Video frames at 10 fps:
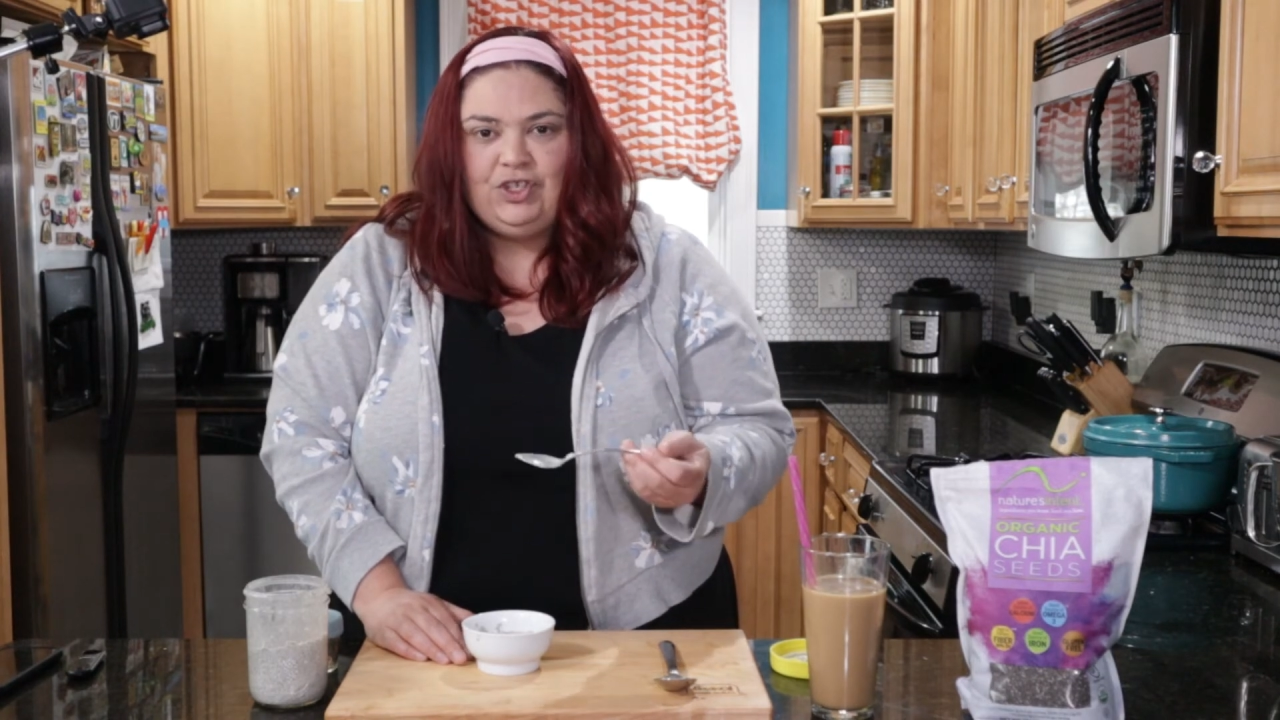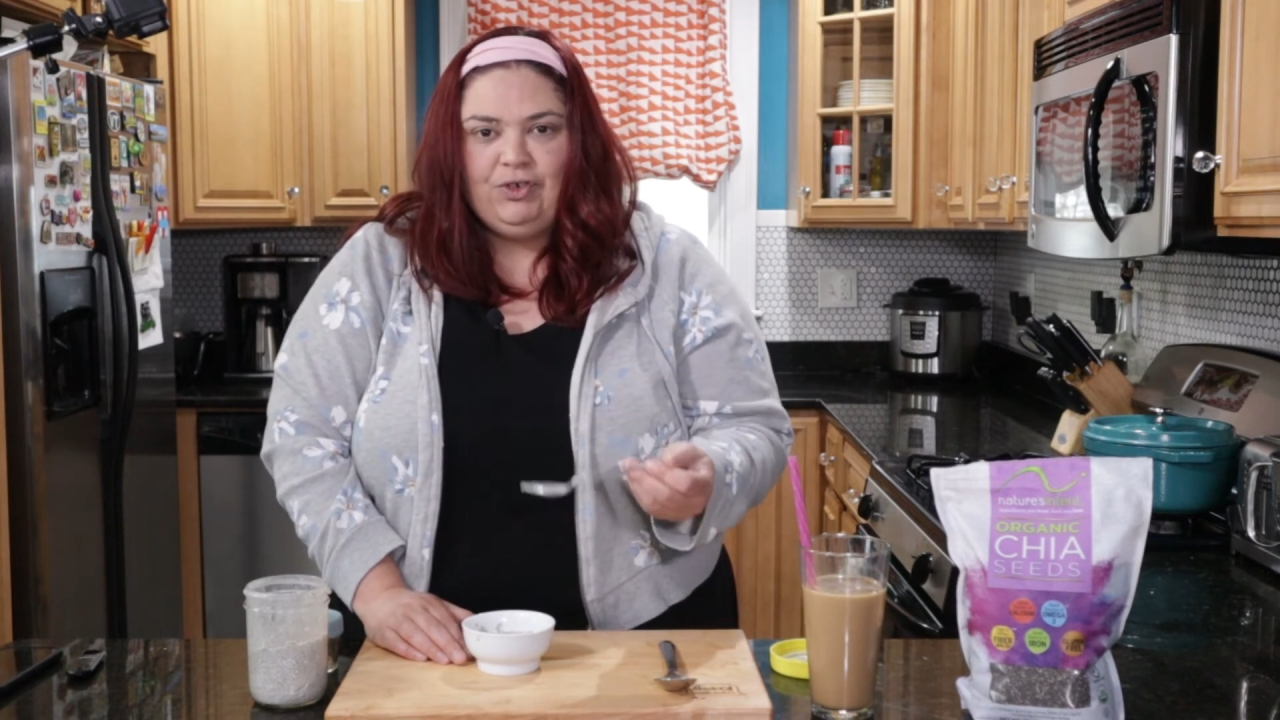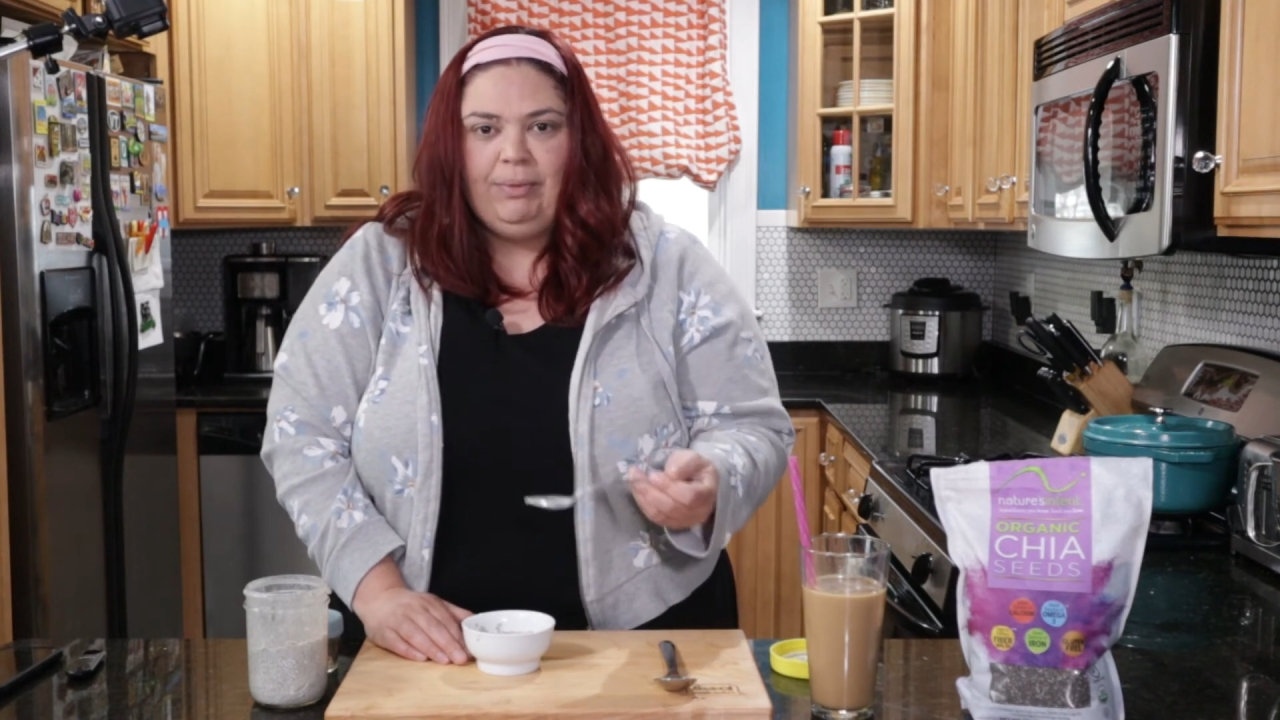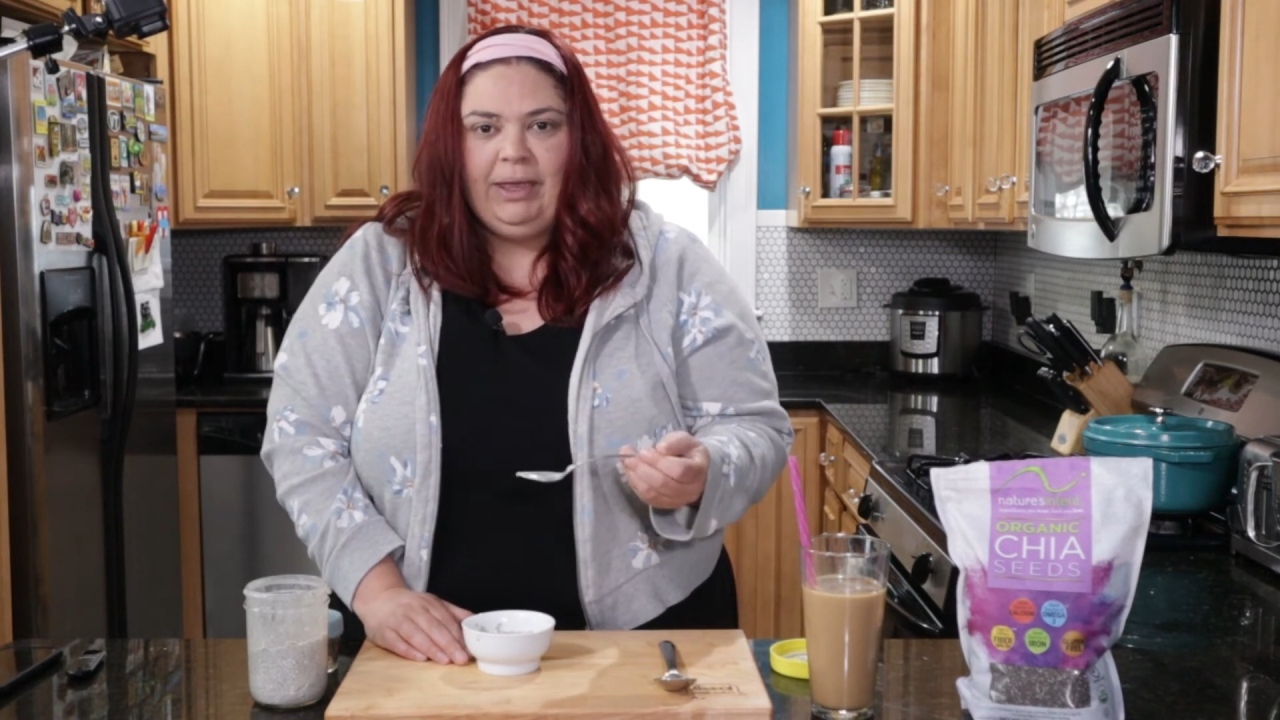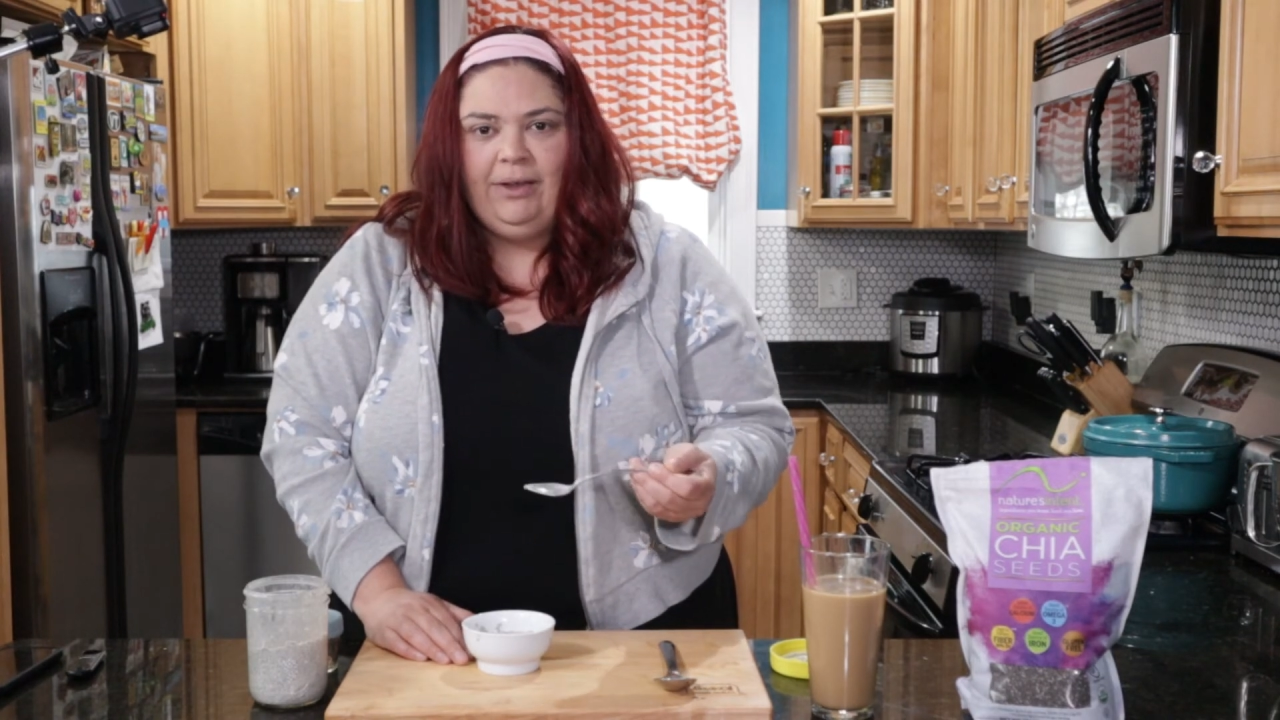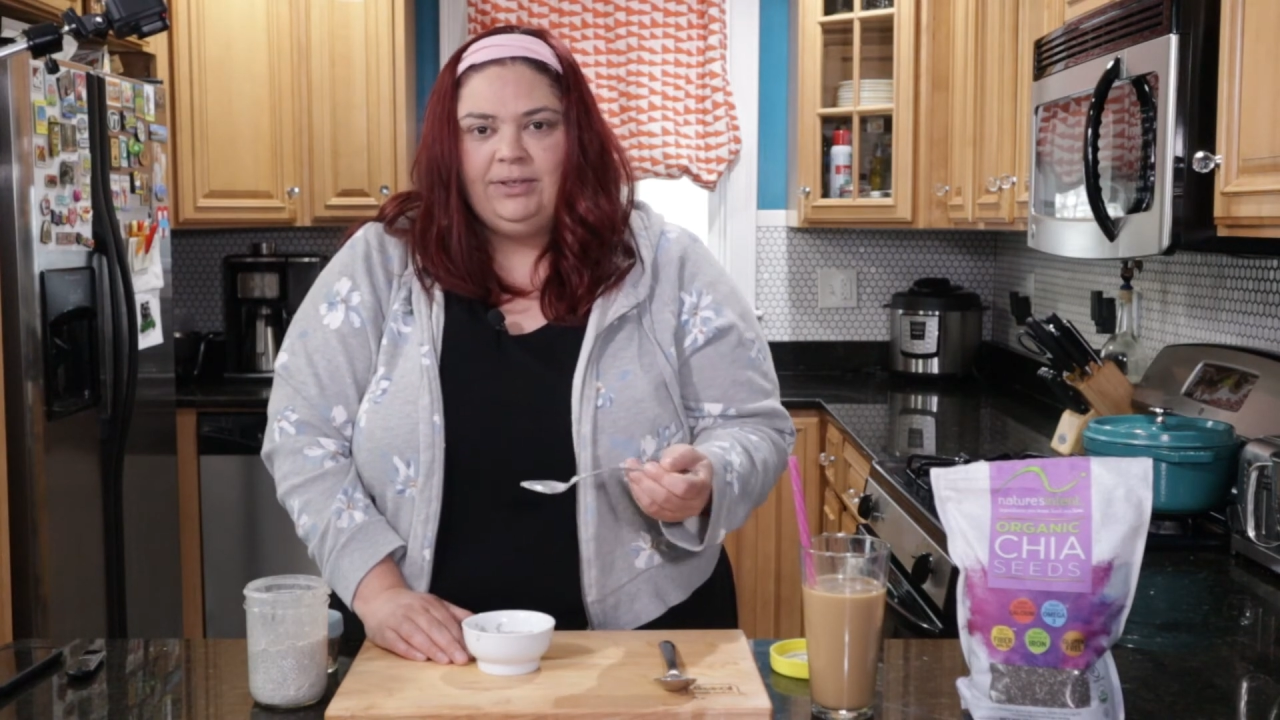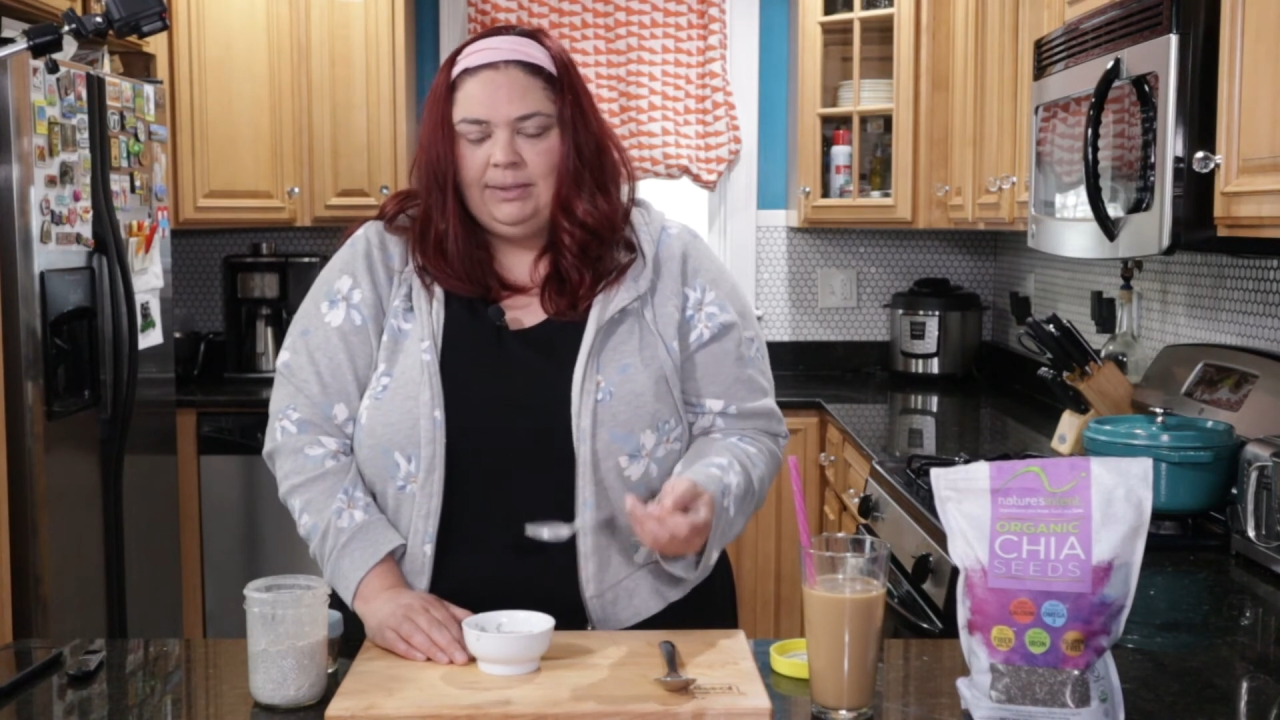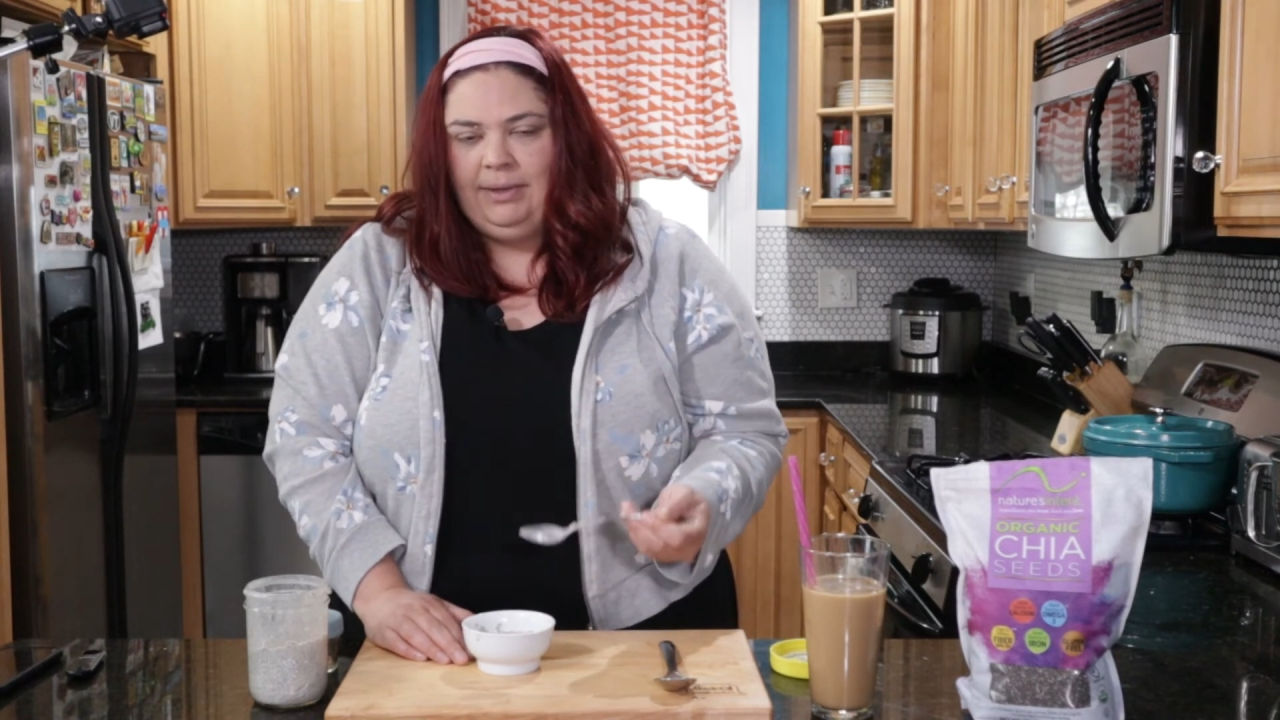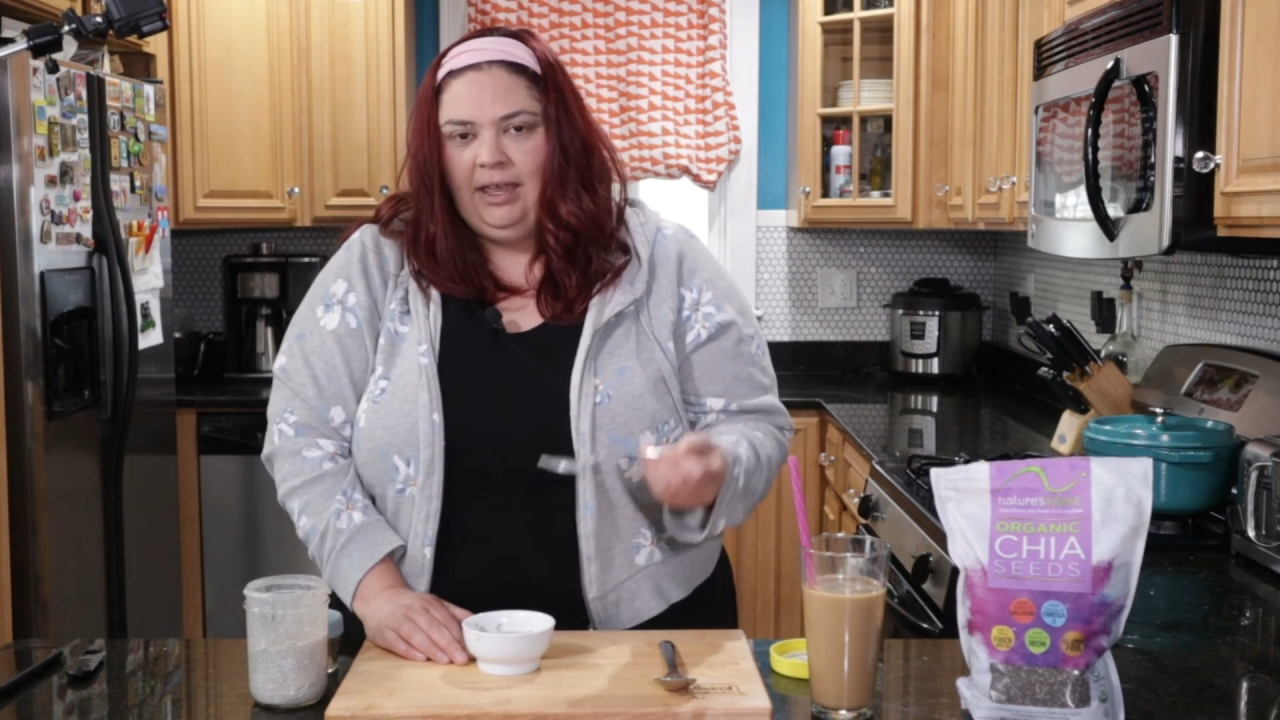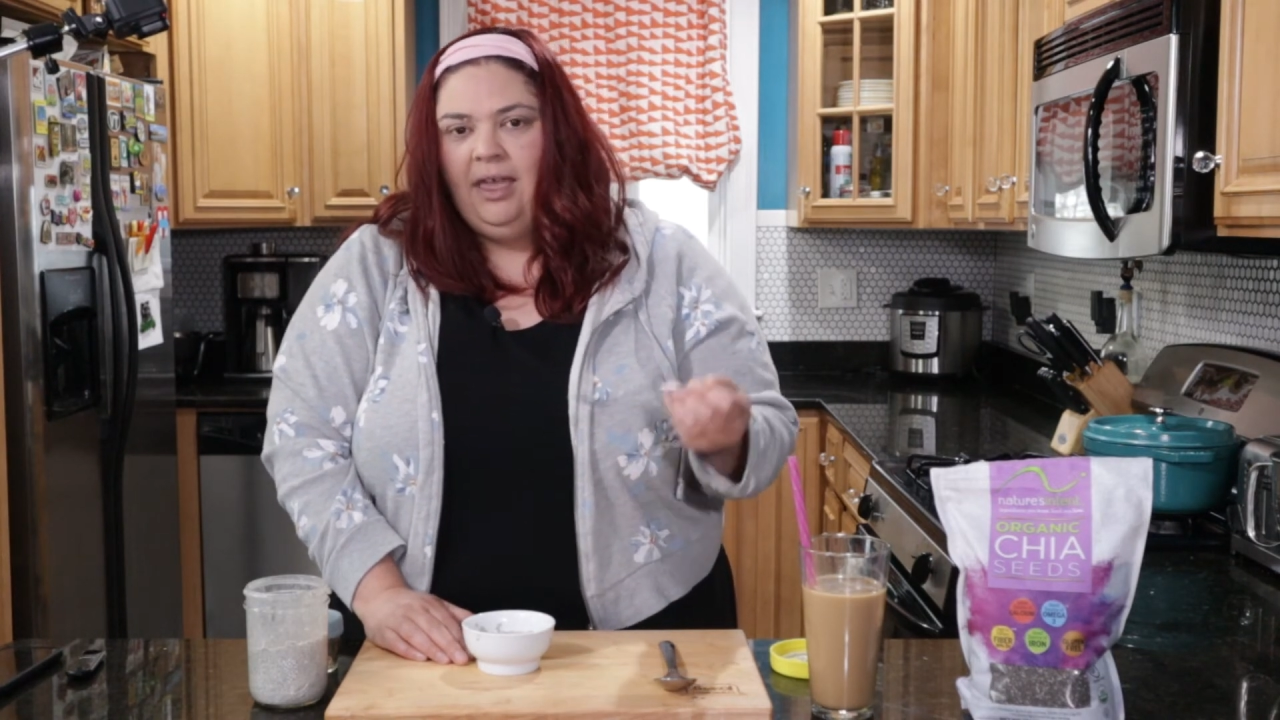screaming out
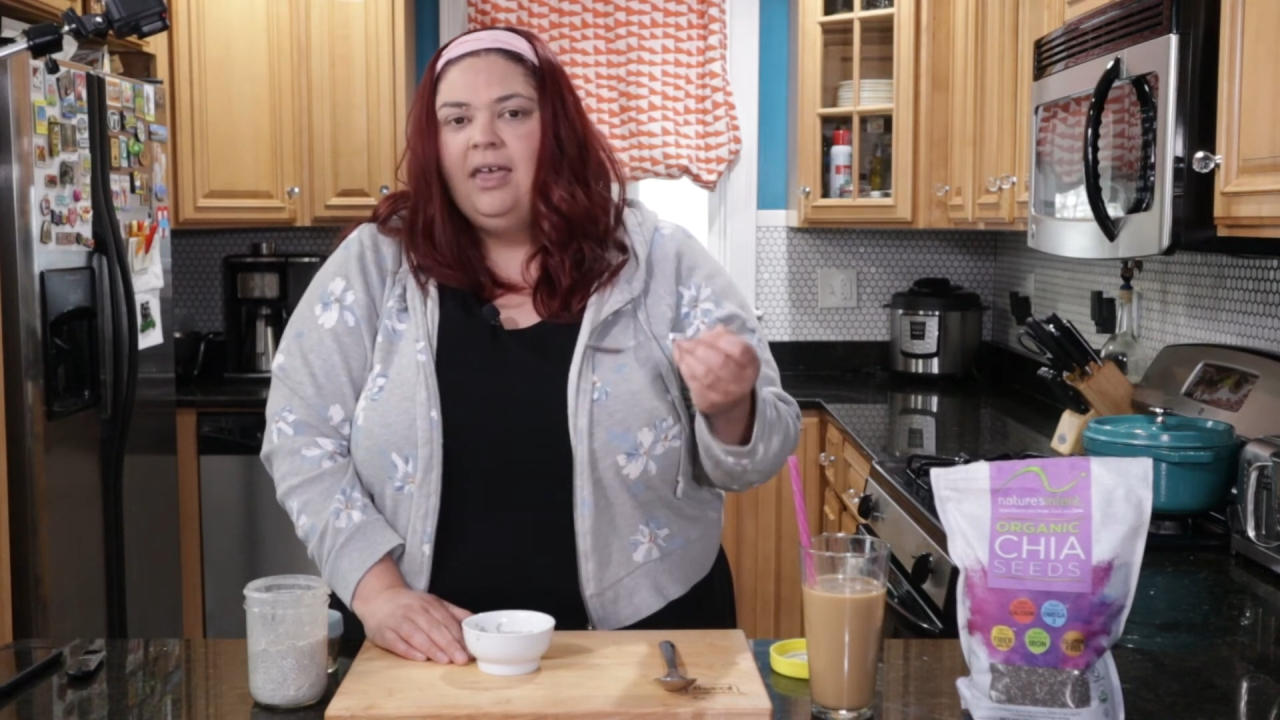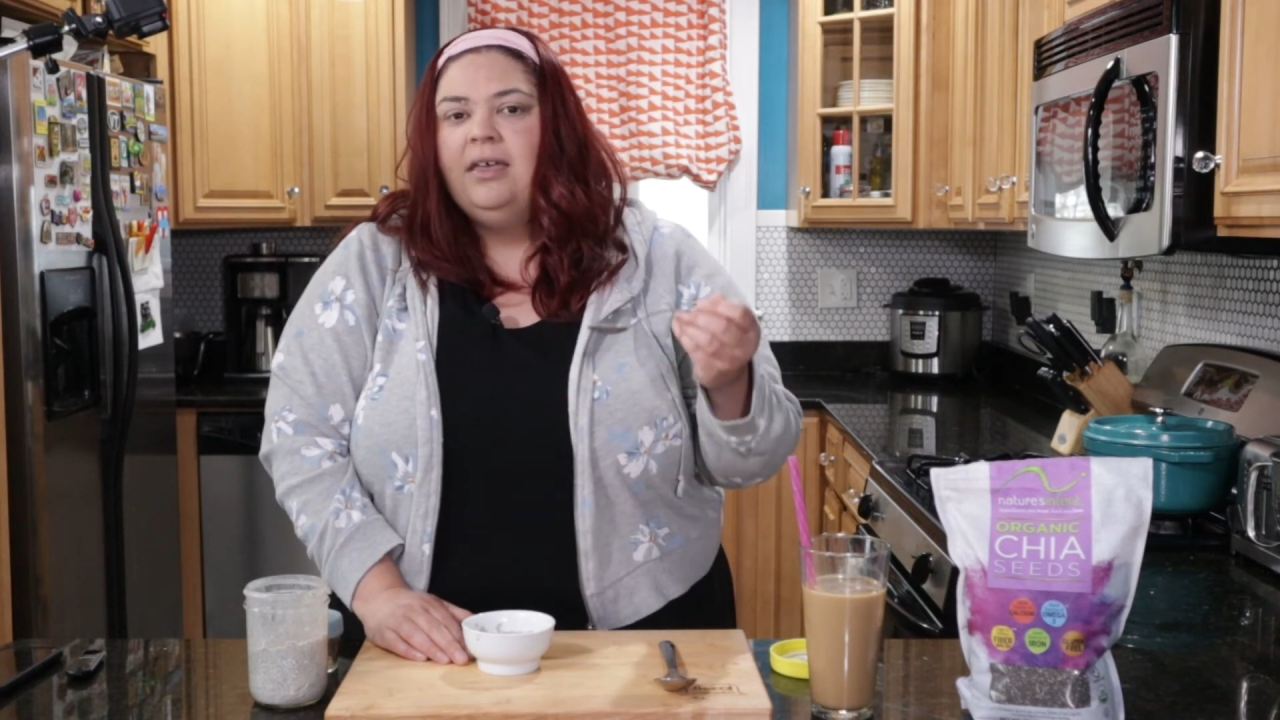to me.